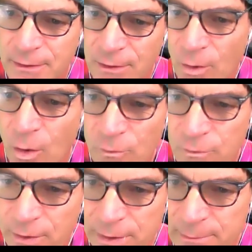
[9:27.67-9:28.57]
grow
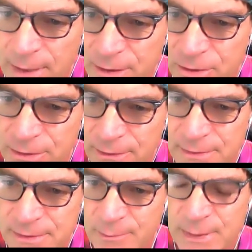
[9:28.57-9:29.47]
very much, and
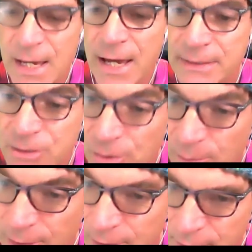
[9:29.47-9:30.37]
it's a benign
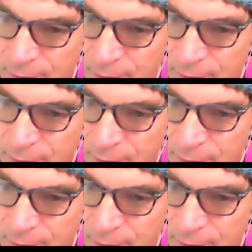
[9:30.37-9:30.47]
tumor.